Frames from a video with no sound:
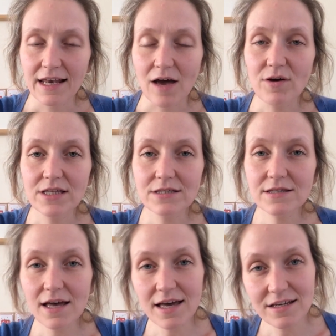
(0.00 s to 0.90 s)
Now, at the
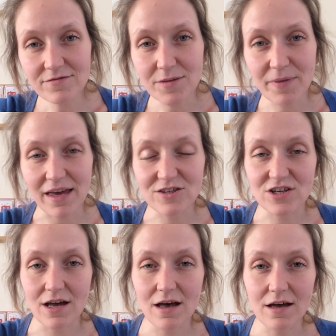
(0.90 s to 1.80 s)
side of the
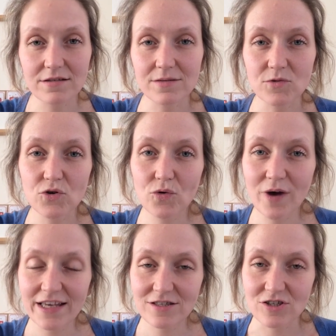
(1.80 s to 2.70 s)
picture are some
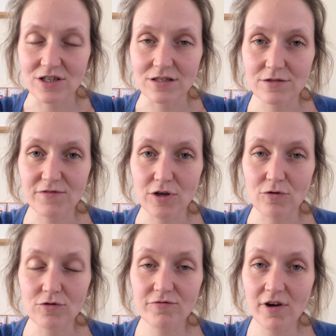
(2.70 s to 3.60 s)
questions for
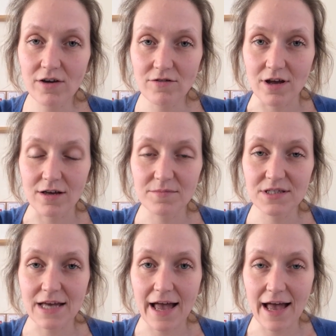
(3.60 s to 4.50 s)
your
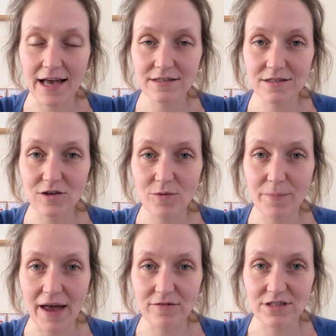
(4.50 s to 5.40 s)
grown-ups to ask you
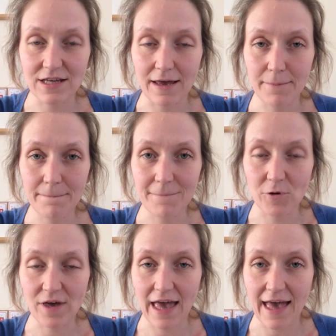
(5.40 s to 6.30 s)
about it.
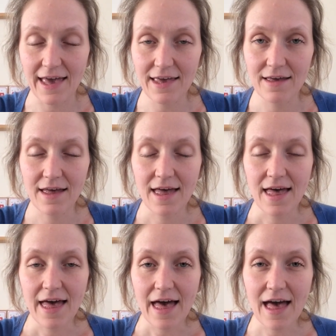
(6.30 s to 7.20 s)
Okay,
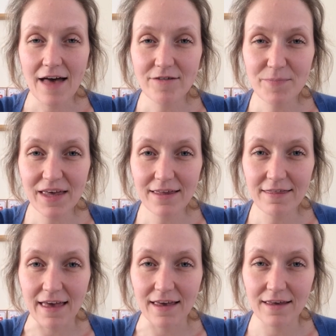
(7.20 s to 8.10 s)
have a big
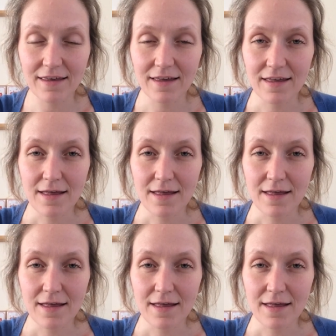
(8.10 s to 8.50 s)
think.